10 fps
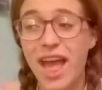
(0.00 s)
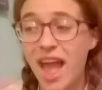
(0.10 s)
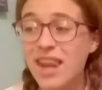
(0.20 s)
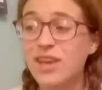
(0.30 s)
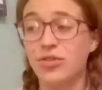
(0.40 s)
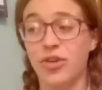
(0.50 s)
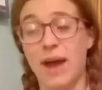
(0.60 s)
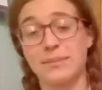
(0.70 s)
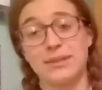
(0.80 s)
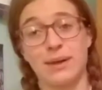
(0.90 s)
any
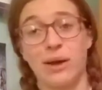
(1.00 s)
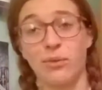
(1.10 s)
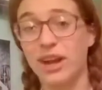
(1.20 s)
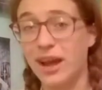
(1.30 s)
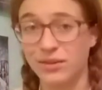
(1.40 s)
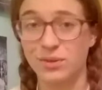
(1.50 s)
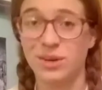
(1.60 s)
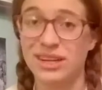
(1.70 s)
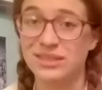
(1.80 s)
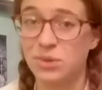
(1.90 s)
craps about what
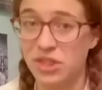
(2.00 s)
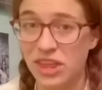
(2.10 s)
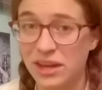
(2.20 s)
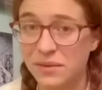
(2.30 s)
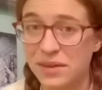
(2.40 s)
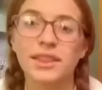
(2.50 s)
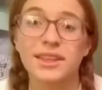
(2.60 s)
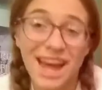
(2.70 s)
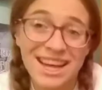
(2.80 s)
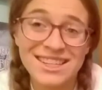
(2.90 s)
everyone else will think of him. The
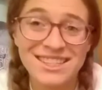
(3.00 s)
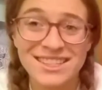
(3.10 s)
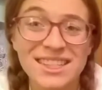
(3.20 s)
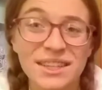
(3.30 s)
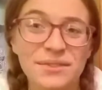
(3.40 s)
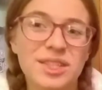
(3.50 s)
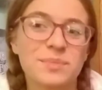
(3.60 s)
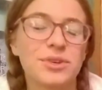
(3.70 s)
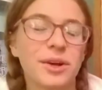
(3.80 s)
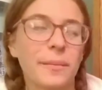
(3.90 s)
last scene of this
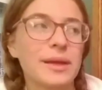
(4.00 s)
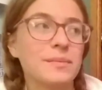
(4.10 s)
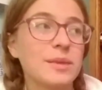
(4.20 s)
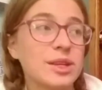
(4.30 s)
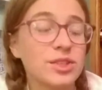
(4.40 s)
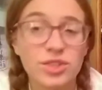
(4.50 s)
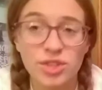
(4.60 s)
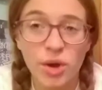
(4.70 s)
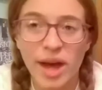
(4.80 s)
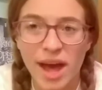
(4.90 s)
book made me
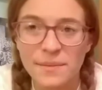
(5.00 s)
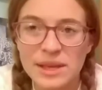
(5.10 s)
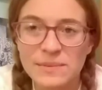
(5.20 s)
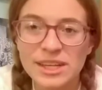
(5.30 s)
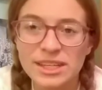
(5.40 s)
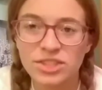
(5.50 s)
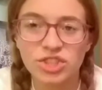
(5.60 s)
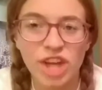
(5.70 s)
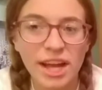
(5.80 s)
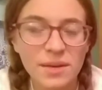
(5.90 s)
so happy because
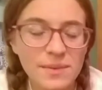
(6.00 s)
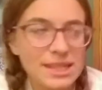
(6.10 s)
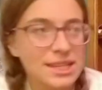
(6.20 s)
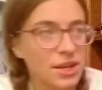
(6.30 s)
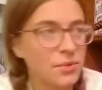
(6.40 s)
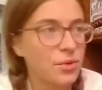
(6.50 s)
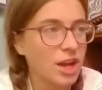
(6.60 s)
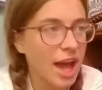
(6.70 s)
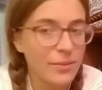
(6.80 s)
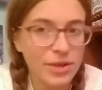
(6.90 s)
Jackaby didn't want
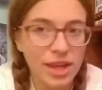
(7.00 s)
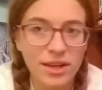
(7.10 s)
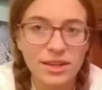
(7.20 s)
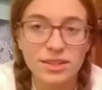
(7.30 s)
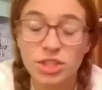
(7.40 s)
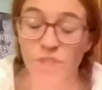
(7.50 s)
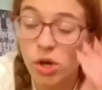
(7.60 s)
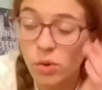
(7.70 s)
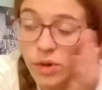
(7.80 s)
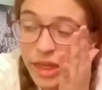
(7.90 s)
Abigail to
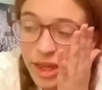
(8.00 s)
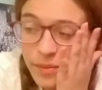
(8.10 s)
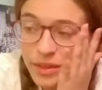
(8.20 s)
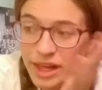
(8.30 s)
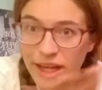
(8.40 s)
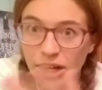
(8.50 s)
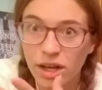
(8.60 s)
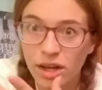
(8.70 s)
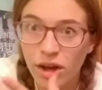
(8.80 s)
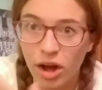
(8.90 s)
go with him, like,
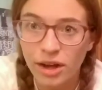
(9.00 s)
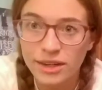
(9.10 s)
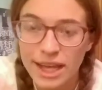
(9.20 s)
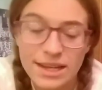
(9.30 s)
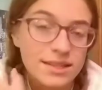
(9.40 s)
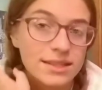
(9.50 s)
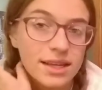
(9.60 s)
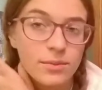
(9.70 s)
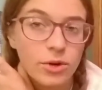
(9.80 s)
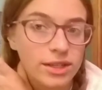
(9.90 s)
on cases
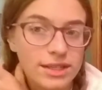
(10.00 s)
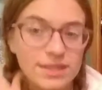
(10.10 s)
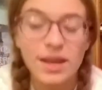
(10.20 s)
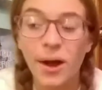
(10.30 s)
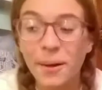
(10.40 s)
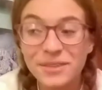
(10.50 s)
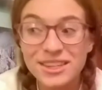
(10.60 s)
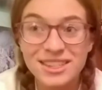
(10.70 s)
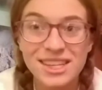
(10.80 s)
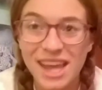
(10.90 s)
anymore, because he
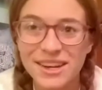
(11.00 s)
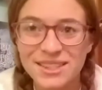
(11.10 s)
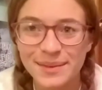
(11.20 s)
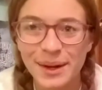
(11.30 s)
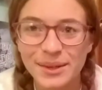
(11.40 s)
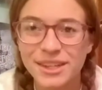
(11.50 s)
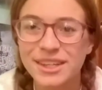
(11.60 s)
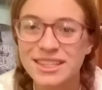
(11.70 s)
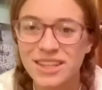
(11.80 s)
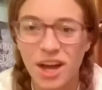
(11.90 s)
obviously cares about her.
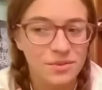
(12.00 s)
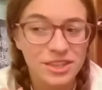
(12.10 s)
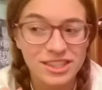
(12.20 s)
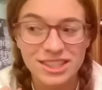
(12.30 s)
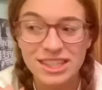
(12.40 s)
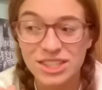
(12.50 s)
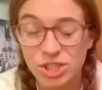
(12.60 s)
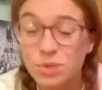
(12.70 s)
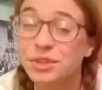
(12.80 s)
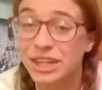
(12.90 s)
He's obviously
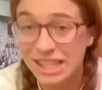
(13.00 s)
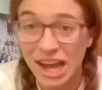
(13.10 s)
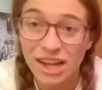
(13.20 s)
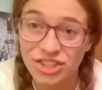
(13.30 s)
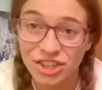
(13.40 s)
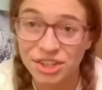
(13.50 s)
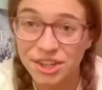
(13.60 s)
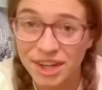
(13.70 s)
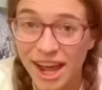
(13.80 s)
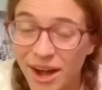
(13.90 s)
super attached to her
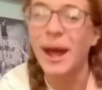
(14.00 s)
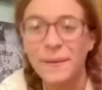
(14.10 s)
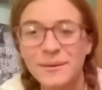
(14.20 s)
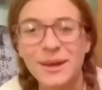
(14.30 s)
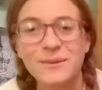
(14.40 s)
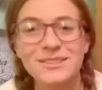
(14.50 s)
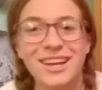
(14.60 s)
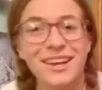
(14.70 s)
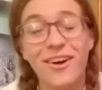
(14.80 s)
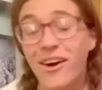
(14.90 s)
now. Abigail was like,